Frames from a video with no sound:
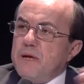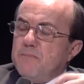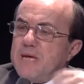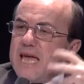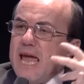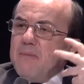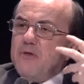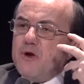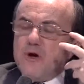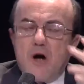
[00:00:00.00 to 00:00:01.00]
became
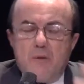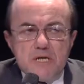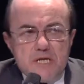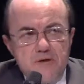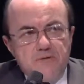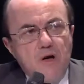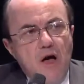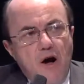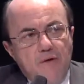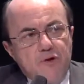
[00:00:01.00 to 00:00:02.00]
the locomotive
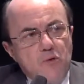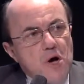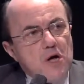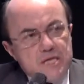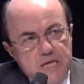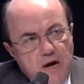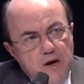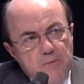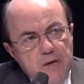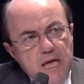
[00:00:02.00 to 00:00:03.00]
of the world
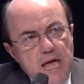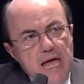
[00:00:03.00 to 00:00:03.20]
economy,